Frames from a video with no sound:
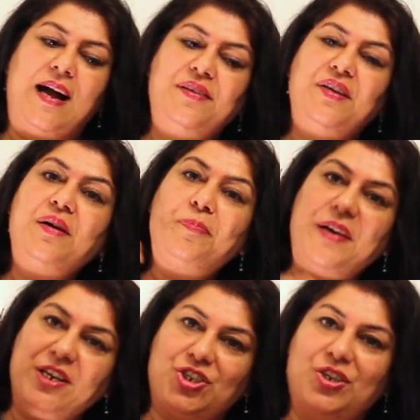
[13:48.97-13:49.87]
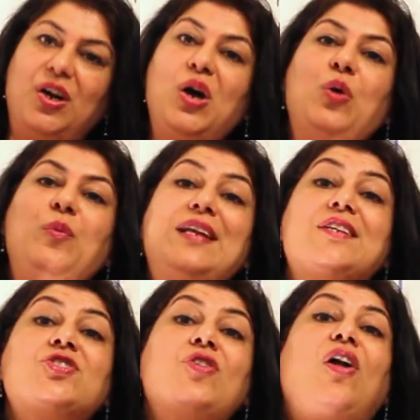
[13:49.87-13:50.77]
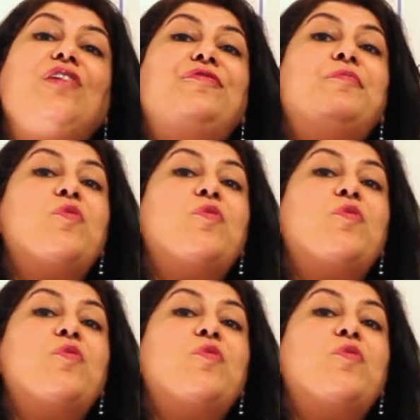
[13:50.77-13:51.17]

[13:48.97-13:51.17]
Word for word: under pressure we dissolve